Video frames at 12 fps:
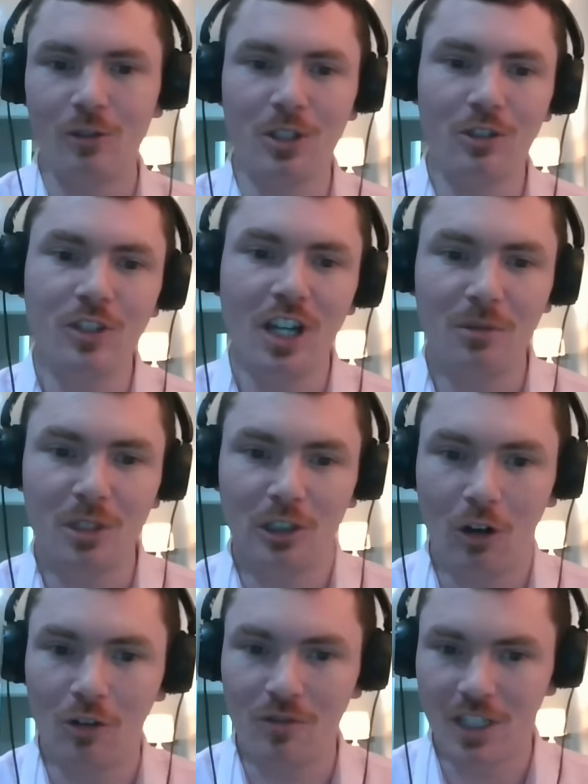you've covered a
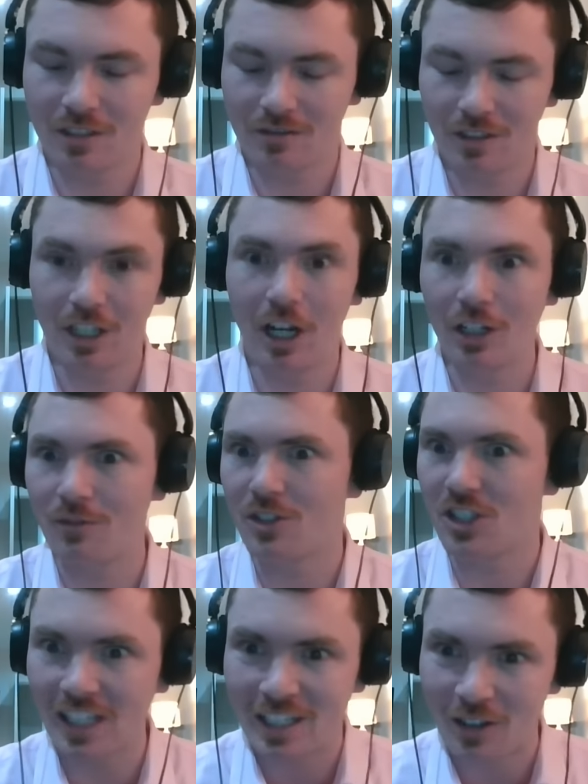lot of the kind of
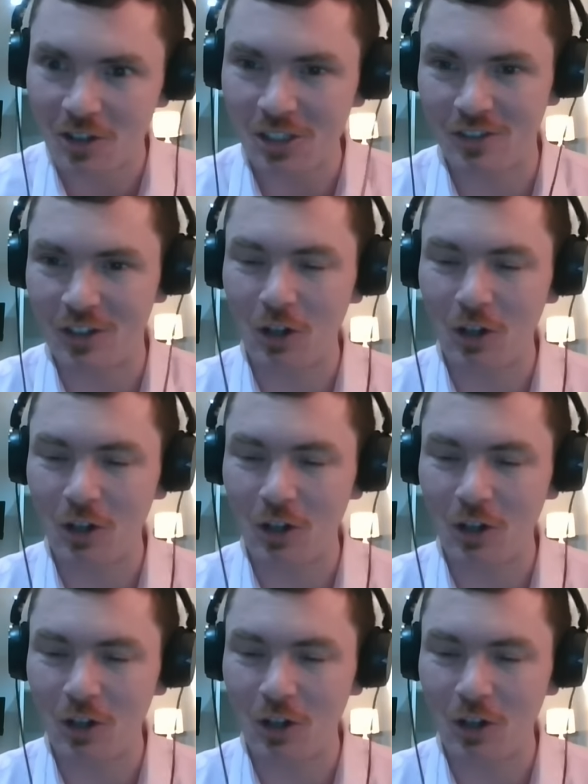silliness and the